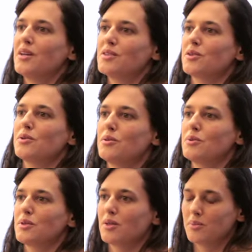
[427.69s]
So he
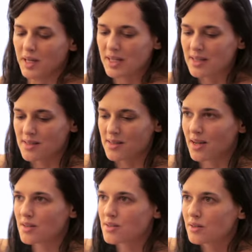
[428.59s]
was all about
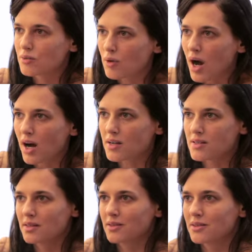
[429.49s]
insects and
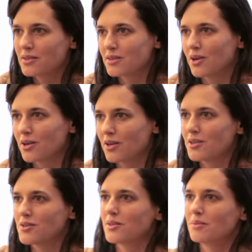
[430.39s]
rocks and the
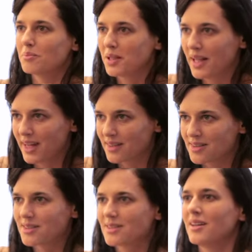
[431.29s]
stars and
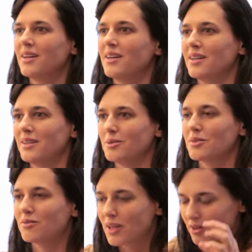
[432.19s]
plants and it was
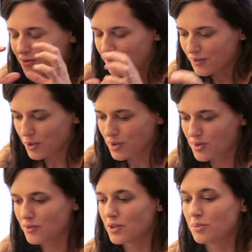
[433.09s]
a very
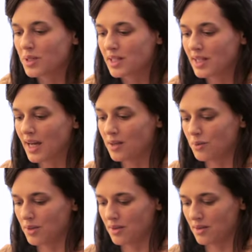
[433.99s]
focused view, but again
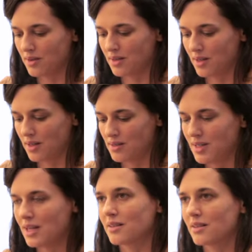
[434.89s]
with uh,
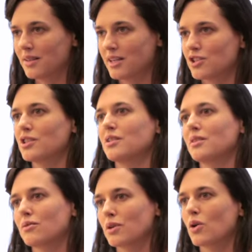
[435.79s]
data collection
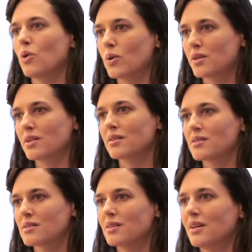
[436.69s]
and
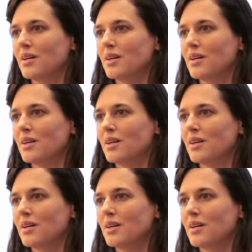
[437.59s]
recordings.